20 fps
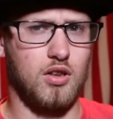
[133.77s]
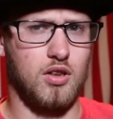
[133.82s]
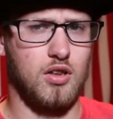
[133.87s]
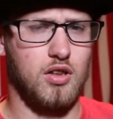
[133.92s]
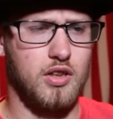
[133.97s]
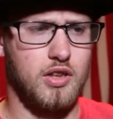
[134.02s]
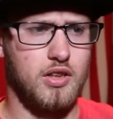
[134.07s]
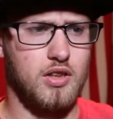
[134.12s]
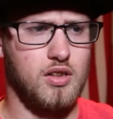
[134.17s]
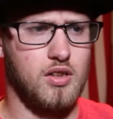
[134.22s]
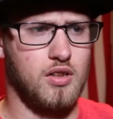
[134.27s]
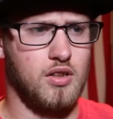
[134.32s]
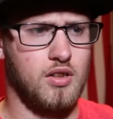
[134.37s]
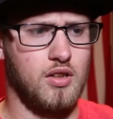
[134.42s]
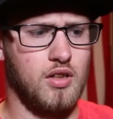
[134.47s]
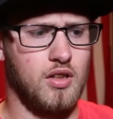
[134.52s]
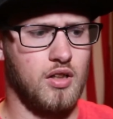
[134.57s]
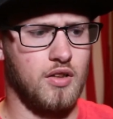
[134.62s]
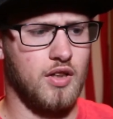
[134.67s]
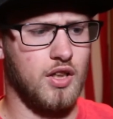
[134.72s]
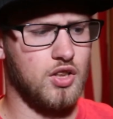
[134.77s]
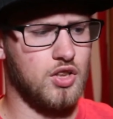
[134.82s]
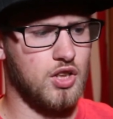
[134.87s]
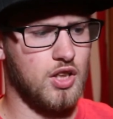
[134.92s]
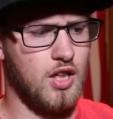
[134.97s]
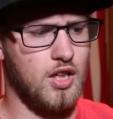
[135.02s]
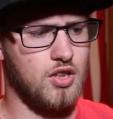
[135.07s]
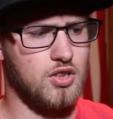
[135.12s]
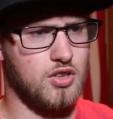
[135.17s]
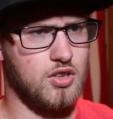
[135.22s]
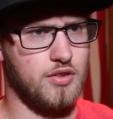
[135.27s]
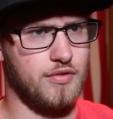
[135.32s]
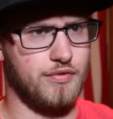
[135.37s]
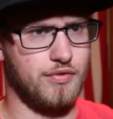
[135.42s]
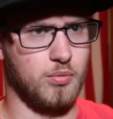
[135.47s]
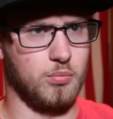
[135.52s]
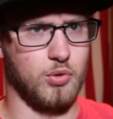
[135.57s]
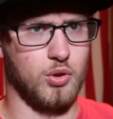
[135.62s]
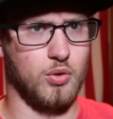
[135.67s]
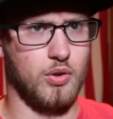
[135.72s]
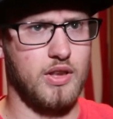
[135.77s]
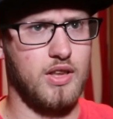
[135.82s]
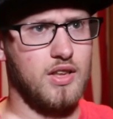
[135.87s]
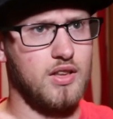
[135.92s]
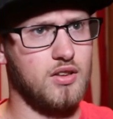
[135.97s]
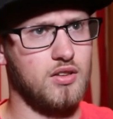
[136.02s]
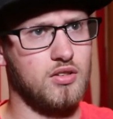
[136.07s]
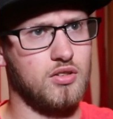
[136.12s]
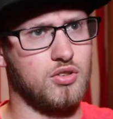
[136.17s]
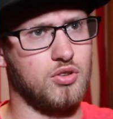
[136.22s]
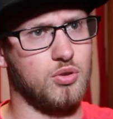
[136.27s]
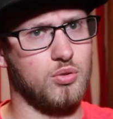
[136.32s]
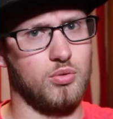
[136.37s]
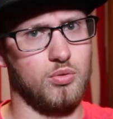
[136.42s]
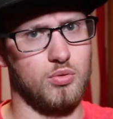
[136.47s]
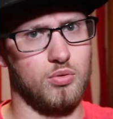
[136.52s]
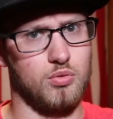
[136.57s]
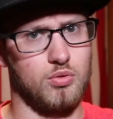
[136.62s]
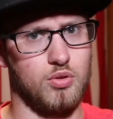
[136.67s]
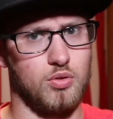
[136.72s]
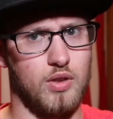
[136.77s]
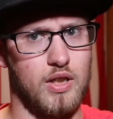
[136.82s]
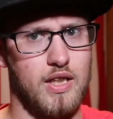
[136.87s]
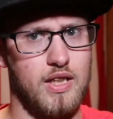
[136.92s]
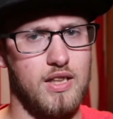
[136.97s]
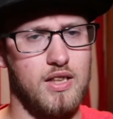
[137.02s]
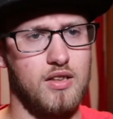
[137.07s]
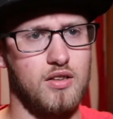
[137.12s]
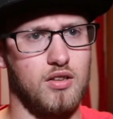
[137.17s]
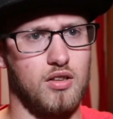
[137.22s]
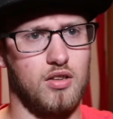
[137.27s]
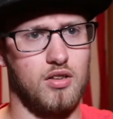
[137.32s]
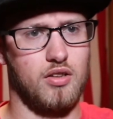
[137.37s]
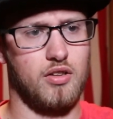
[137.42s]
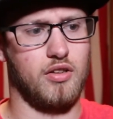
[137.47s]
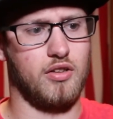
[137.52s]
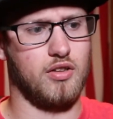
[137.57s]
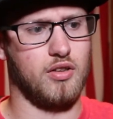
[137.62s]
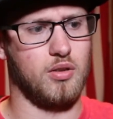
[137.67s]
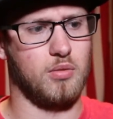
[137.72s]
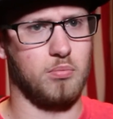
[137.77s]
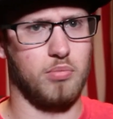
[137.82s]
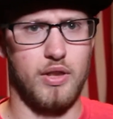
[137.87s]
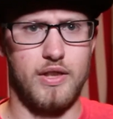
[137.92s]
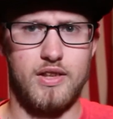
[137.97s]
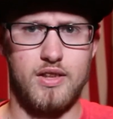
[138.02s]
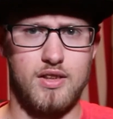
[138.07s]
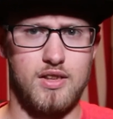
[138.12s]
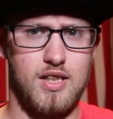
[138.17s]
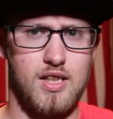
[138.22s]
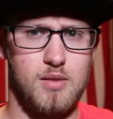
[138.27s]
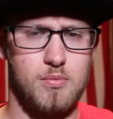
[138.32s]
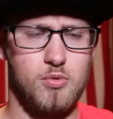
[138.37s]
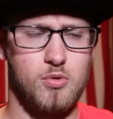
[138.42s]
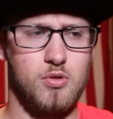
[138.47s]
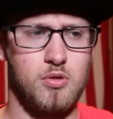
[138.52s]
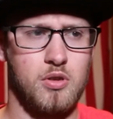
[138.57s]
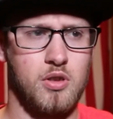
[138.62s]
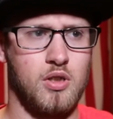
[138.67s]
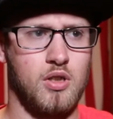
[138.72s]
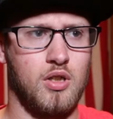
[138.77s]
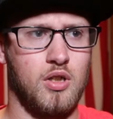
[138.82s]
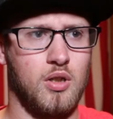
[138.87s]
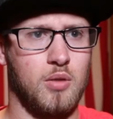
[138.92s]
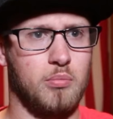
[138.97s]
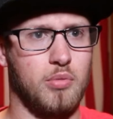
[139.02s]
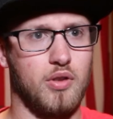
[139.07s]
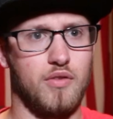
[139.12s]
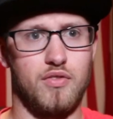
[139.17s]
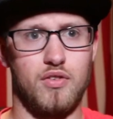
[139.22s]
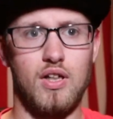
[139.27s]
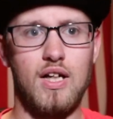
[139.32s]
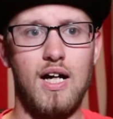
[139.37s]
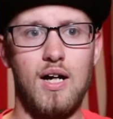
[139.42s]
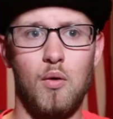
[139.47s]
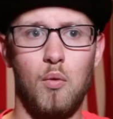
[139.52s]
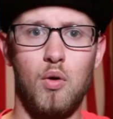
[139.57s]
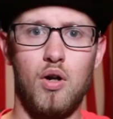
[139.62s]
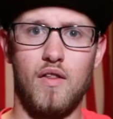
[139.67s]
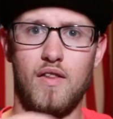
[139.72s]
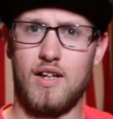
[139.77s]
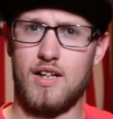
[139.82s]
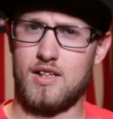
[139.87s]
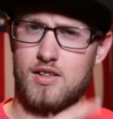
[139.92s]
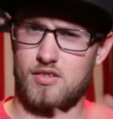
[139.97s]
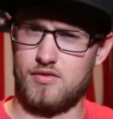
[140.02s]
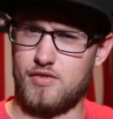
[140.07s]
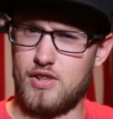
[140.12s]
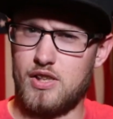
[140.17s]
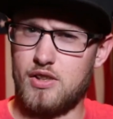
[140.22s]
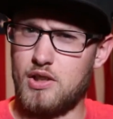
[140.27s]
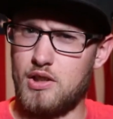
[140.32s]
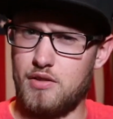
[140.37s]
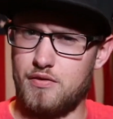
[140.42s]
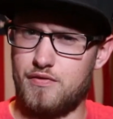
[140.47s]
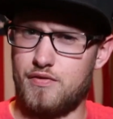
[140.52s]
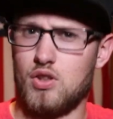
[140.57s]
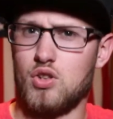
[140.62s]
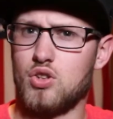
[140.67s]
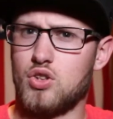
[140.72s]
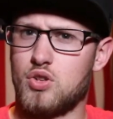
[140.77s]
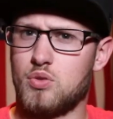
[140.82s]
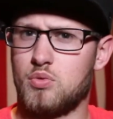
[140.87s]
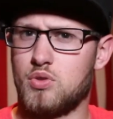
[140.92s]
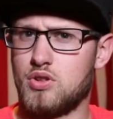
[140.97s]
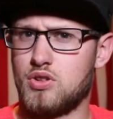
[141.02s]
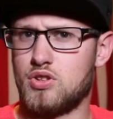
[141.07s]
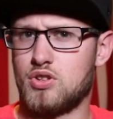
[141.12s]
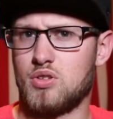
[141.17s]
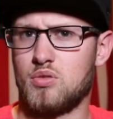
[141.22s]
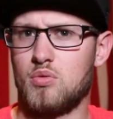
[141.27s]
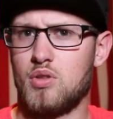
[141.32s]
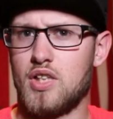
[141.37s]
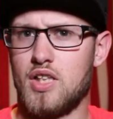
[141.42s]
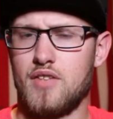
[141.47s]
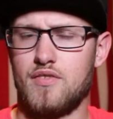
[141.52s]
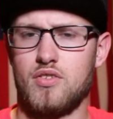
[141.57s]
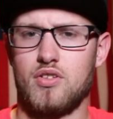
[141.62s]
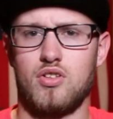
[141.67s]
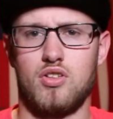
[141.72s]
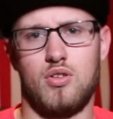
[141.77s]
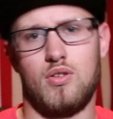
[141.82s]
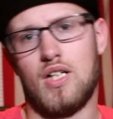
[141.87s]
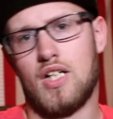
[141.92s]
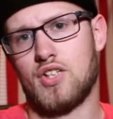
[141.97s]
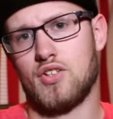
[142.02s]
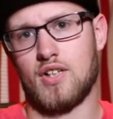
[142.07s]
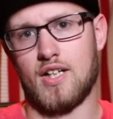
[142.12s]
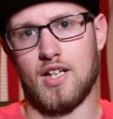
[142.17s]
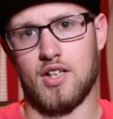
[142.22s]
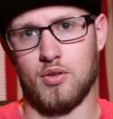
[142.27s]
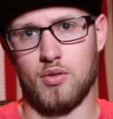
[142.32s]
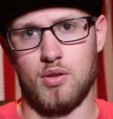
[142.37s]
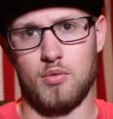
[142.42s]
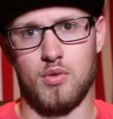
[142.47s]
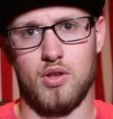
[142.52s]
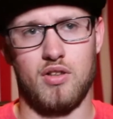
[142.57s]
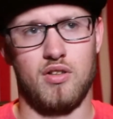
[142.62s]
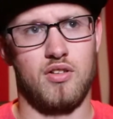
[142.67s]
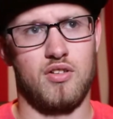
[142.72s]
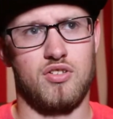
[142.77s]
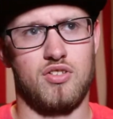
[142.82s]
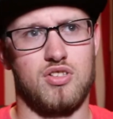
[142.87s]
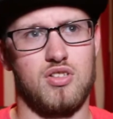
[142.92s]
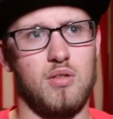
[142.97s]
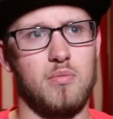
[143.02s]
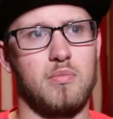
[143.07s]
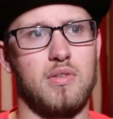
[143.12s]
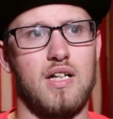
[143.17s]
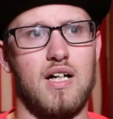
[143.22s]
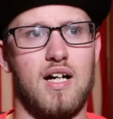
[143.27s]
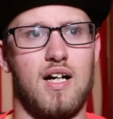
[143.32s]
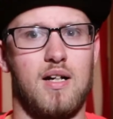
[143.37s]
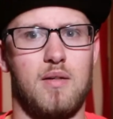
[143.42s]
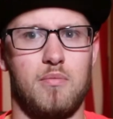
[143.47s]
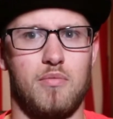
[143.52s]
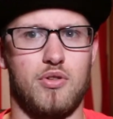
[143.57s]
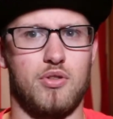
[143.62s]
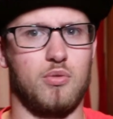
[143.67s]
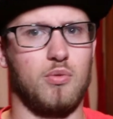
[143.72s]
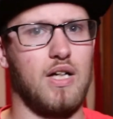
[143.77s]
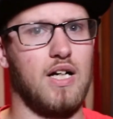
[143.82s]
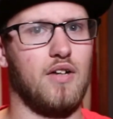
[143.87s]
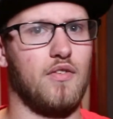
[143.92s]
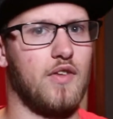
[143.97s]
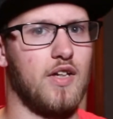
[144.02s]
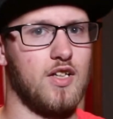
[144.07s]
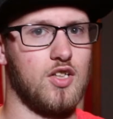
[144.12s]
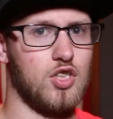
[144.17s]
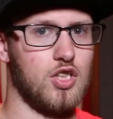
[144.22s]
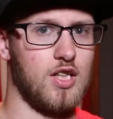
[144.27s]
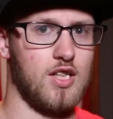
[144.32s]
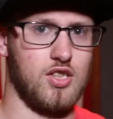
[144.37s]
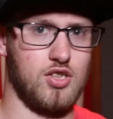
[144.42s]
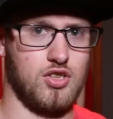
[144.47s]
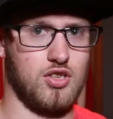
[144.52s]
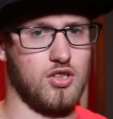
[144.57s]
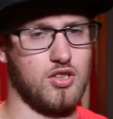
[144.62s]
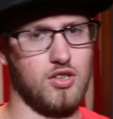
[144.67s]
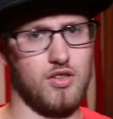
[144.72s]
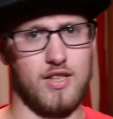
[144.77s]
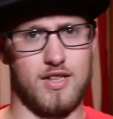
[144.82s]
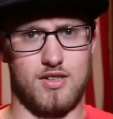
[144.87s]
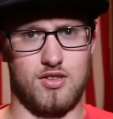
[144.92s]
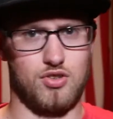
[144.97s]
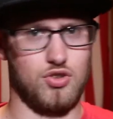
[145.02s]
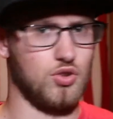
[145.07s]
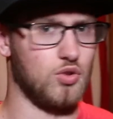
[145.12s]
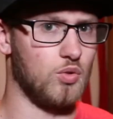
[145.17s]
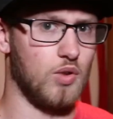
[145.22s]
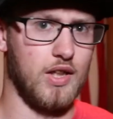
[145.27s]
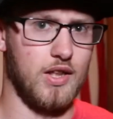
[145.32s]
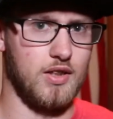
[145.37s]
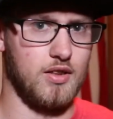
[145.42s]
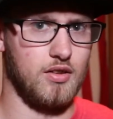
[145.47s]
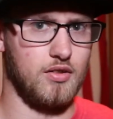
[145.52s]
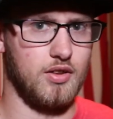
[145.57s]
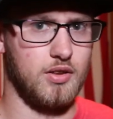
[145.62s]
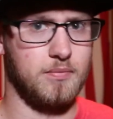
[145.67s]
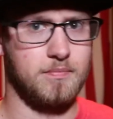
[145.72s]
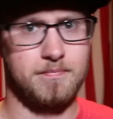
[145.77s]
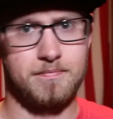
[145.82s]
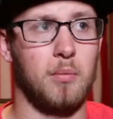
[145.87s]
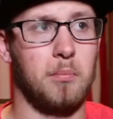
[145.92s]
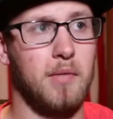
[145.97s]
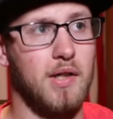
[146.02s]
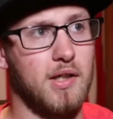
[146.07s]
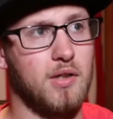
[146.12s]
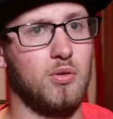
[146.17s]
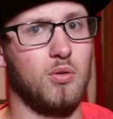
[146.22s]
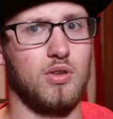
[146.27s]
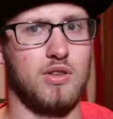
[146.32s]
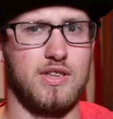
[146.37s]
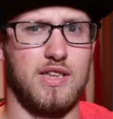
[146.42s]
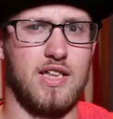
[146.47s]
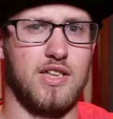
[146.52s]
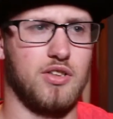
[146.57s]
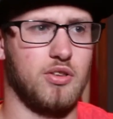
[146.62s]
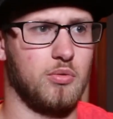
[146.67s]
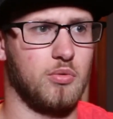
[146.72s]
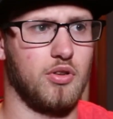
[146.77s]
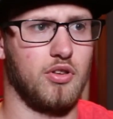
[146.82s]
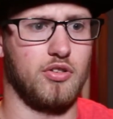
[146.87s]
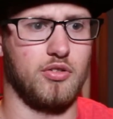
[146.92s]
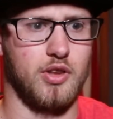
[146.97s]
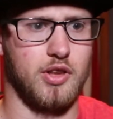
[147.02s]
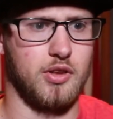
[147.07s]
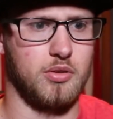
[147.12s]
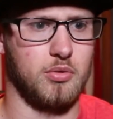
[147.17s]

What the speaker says: on, they changed it from green to gray on the braided cable. But if you got one of like the very first ones or whatever, you actually got a green one. Sometime throughout they changed it to like this gray color. My cord's actually one of the green